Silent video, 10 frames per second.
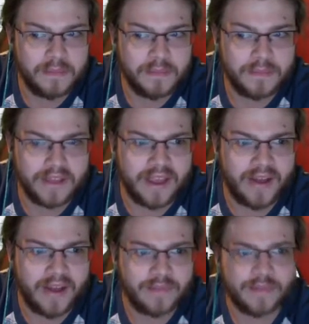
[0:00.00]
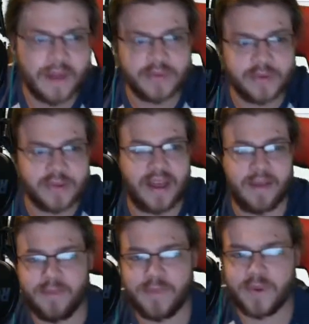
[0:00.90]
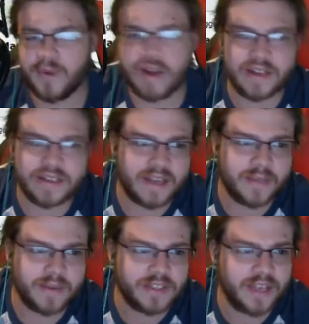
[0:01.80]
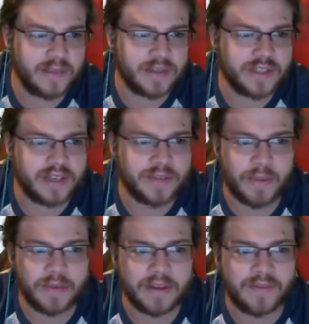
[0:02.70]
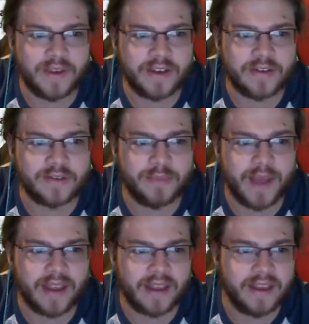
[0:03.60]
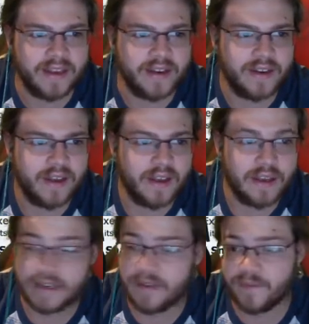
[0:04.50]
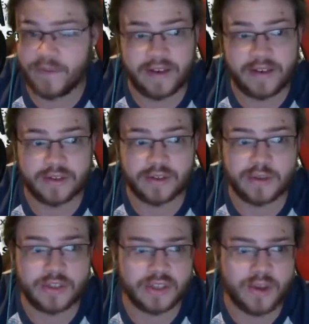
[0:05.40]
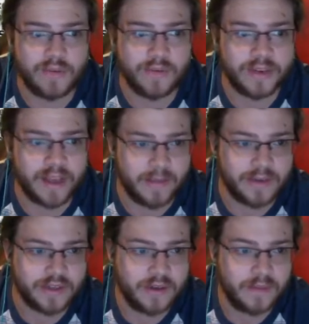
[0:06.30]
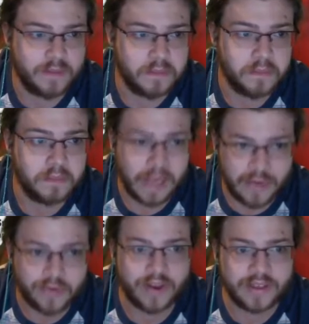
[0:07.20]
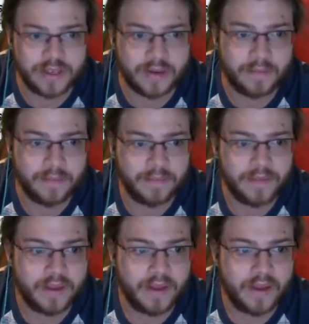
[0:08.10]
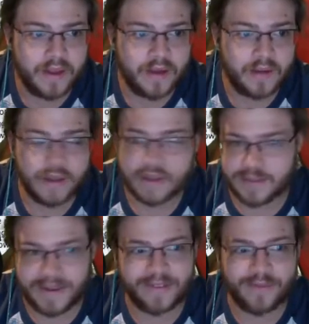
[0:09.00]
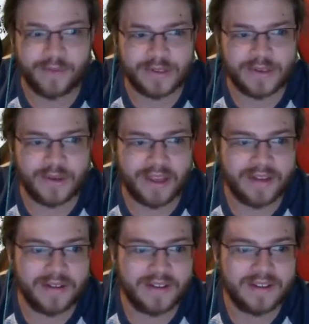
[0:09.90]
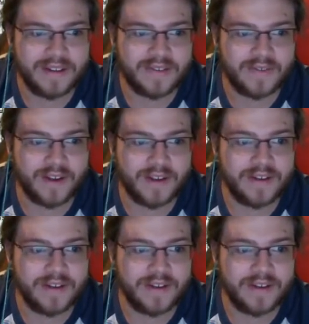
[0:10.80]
Yeah, I'm doing that. We're not going to take much damage. He's probably going to Fake Tears back in. He didn't Fake Tears, so he's just going for damage. Interesting. Expanding Force. Okay, that's fine.